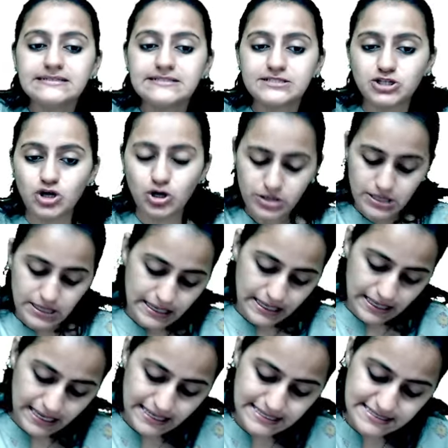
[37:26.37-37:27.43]
So,
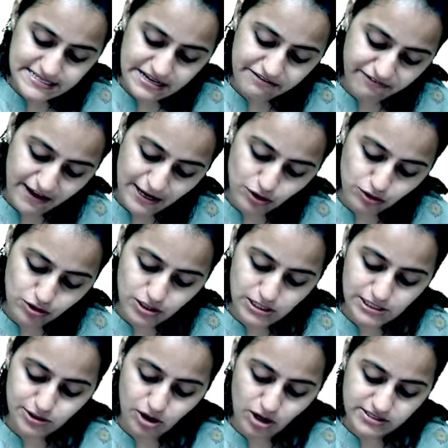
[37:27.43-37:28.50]
in
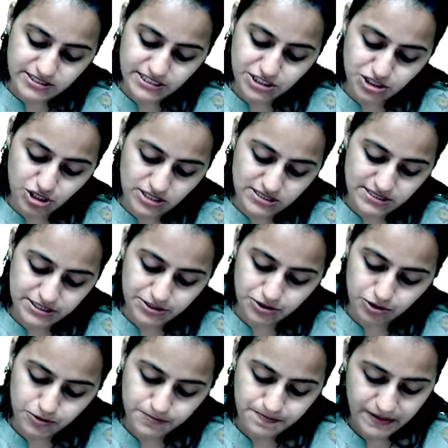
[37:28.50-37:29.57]
staphylococcal toxic shock
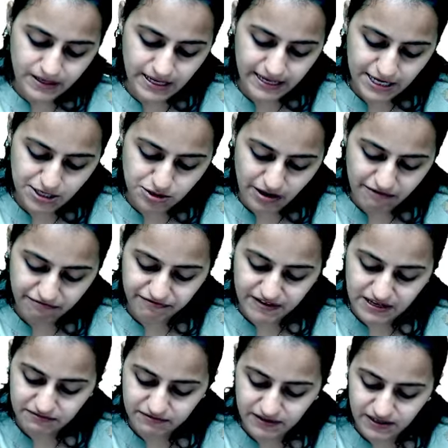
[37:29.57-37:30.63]
syndrome, again you have
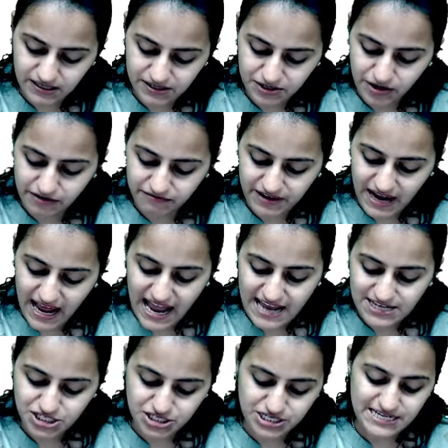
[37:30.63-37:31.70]
fever, you have
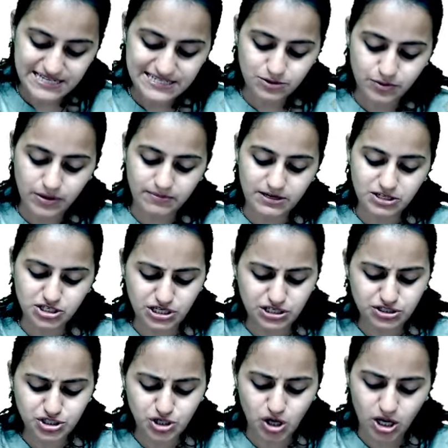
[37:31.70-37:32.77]
rash, desquamation,
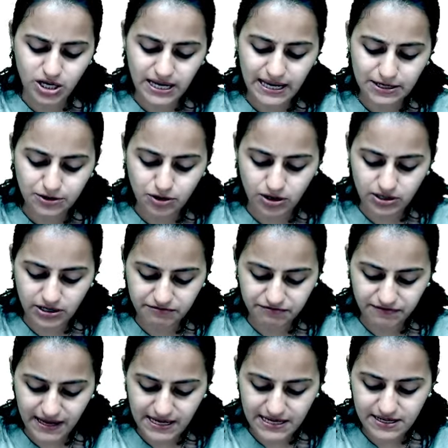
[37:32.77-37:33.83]
shock, end organ
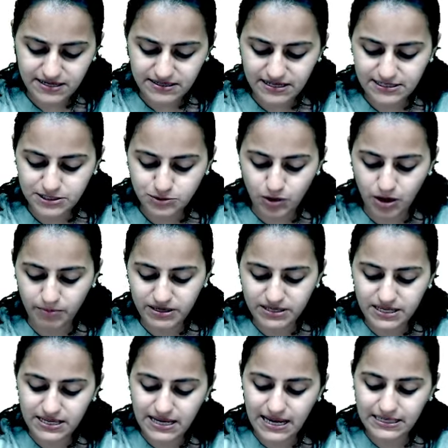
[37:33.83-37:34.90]
failure, there is
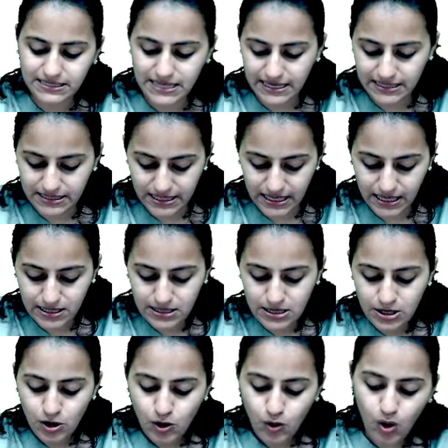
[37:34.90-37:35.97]
vomiting and diarrhea.
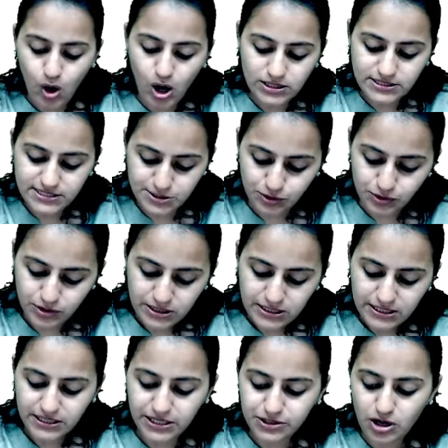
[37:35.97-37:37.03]
Also,
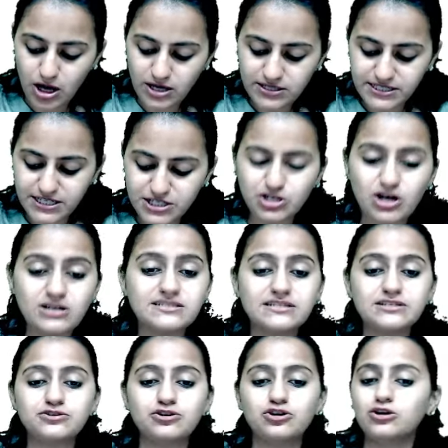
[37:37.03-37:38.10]
the toxic shock
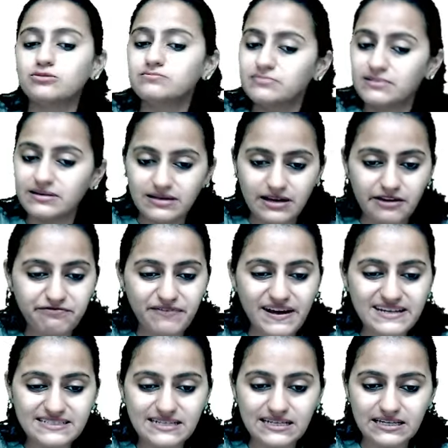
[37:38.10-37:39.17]
syndrome
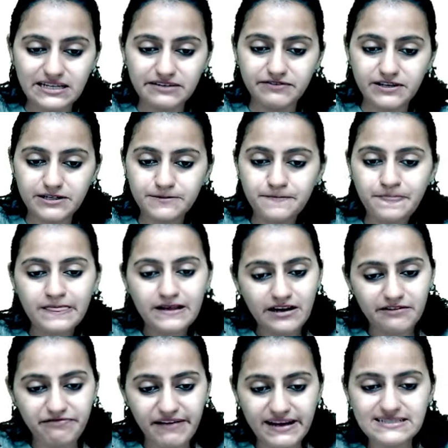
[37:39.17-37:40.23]
affects the liver,
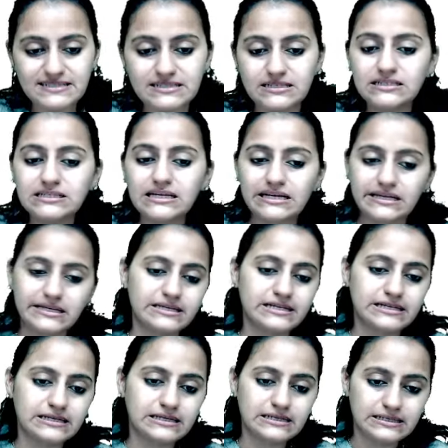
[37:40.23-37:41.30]
affects the
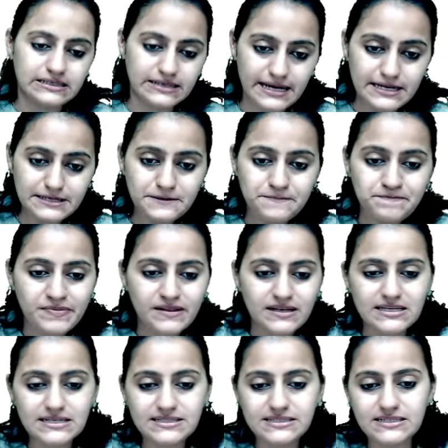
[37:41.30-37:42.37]
kidney, right?
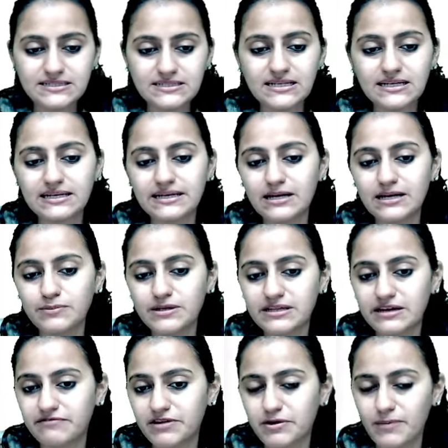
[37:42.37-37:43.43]
Is this clear with
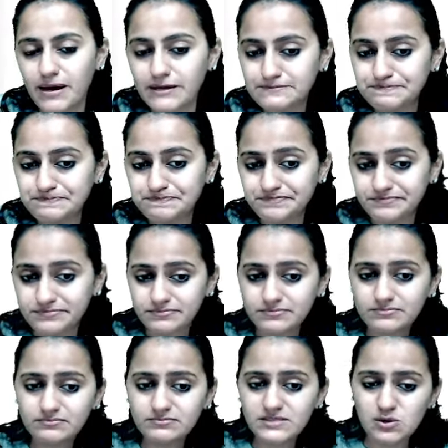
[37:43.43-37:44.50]
everyone?
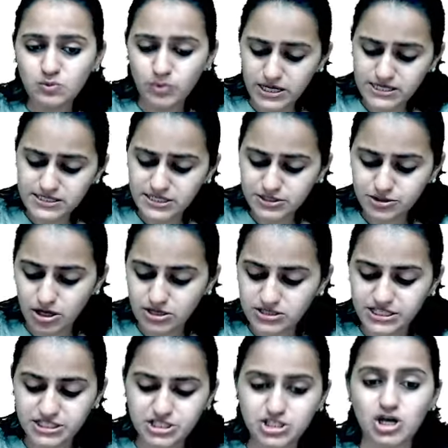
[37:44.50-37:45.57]
What is the
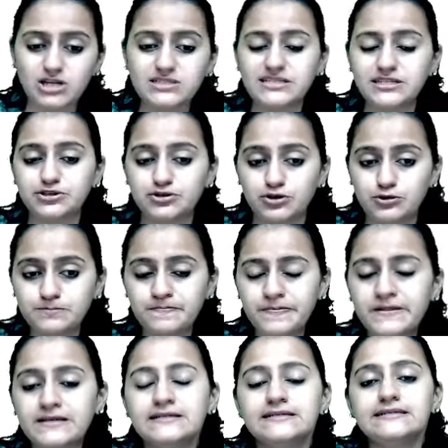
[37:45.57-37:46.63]
toxic shock syndrome?
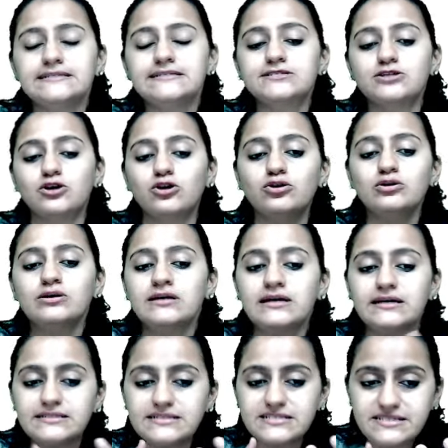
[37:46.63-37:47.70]
So,
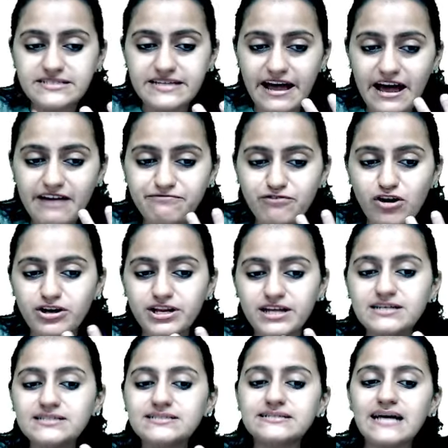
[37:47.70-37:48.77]
Staph
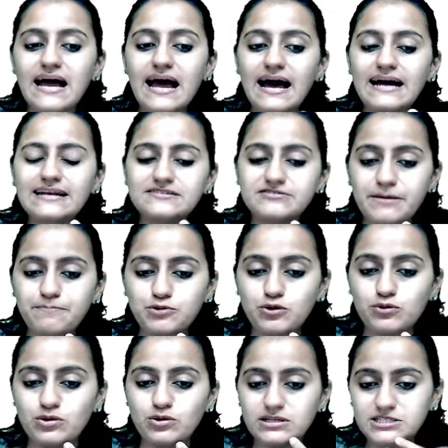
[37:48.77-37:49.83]
aureus and
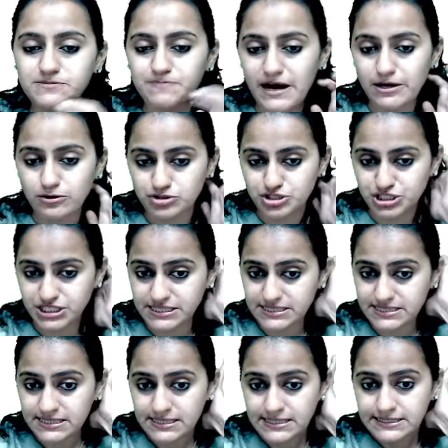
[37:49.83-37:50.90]
Streptococcus
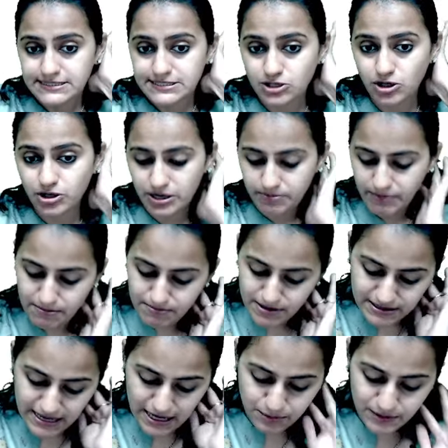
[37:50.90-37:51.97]
pyogenes. So, remember
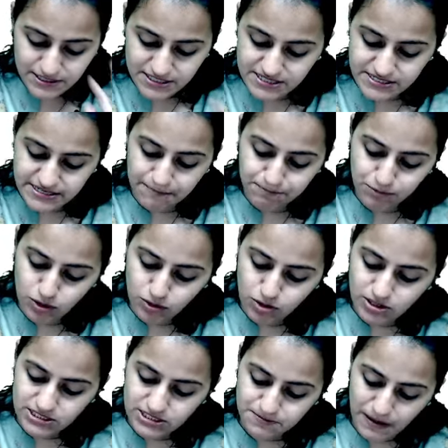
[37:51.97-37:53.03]
that with
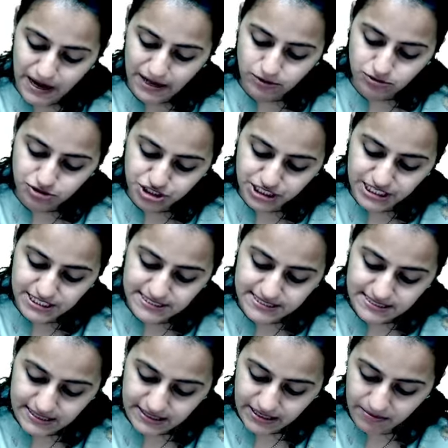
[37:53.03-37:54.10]
Streptococcus pyogenes,
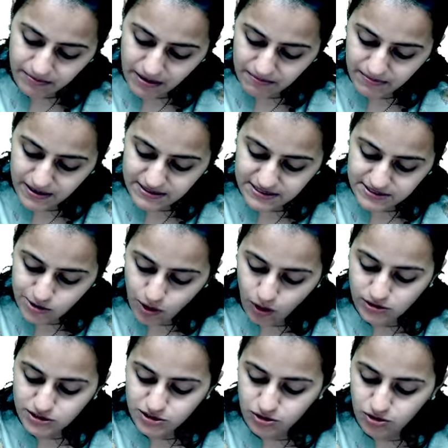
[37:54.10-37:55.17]
remember this
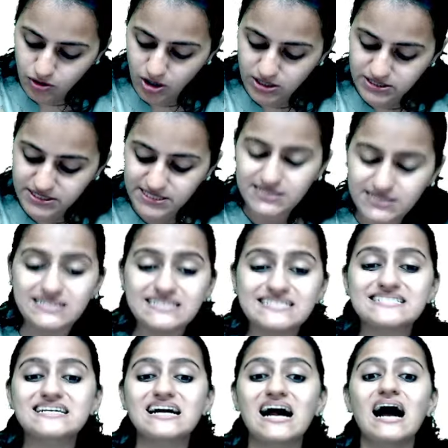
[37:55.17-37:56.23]
also causes
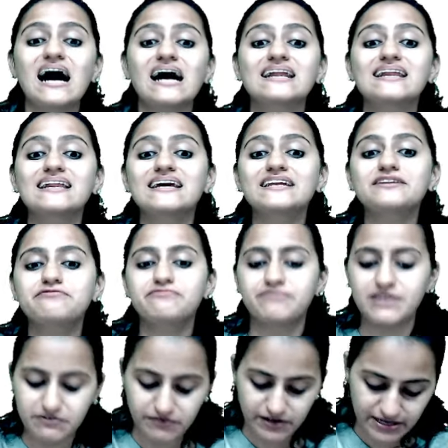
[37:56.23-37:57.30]
scarlet
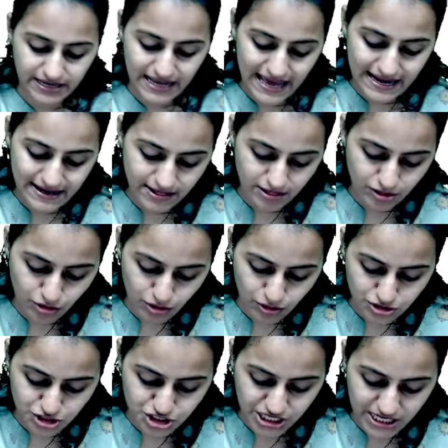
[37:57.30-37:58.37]
fever,
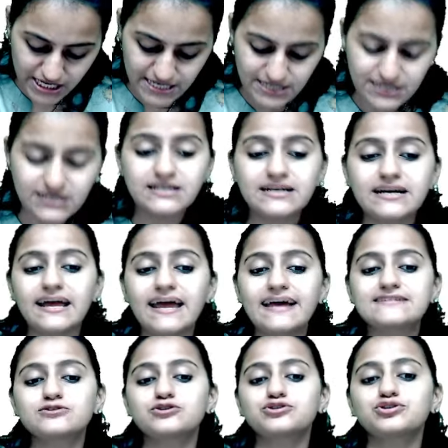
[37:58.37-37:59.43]
erythrogenic
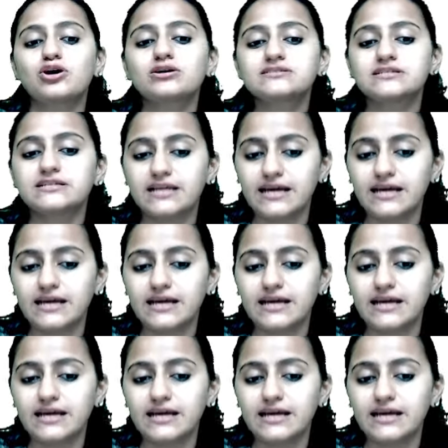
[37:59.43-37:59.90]
exotoxin